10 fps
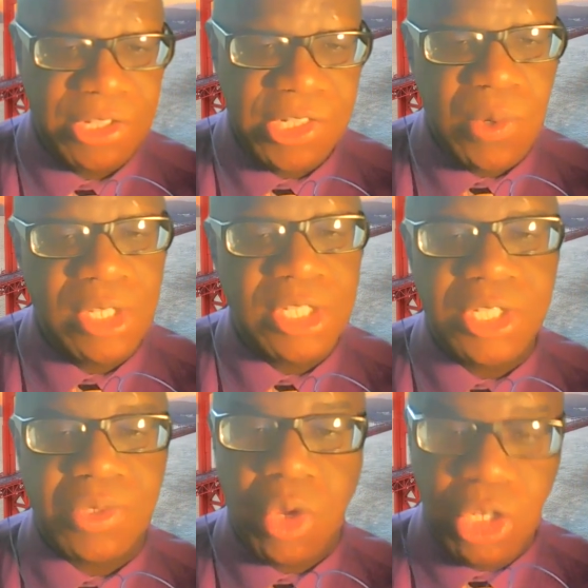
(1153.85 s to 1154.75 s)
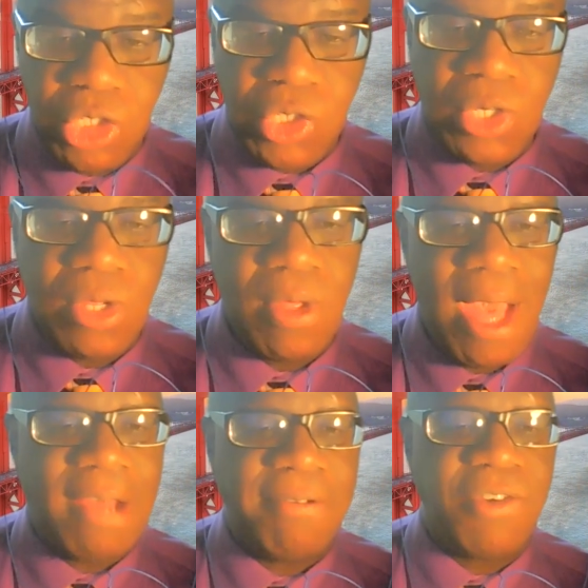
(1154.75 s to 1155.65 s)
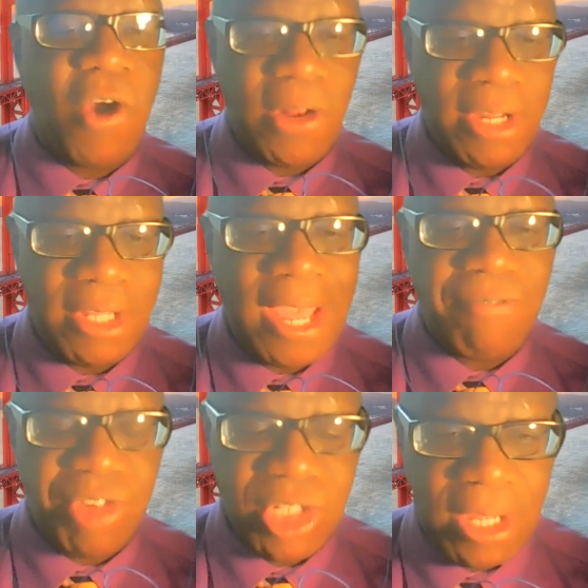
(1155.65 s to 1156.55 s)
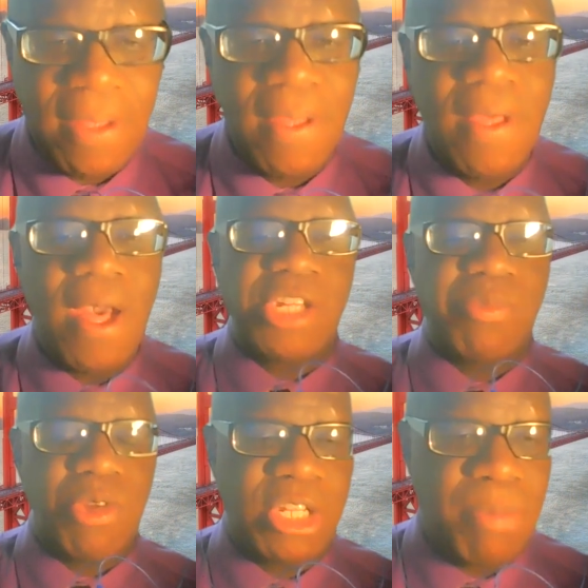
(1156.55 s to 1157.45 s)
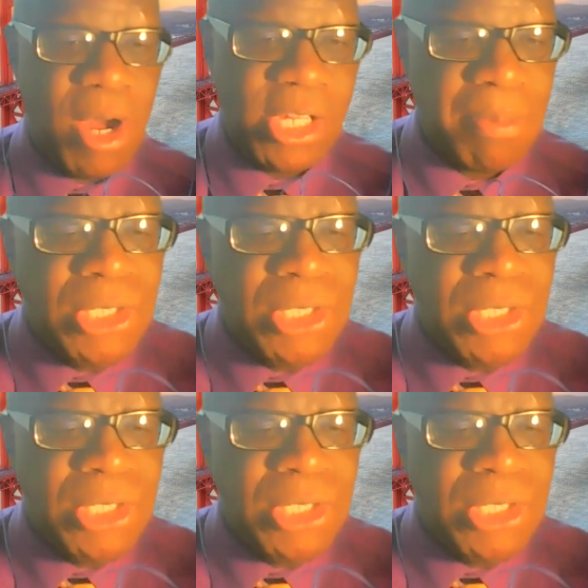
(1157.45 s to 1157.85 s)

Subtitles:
So it's good to have garlic every day as much as possible.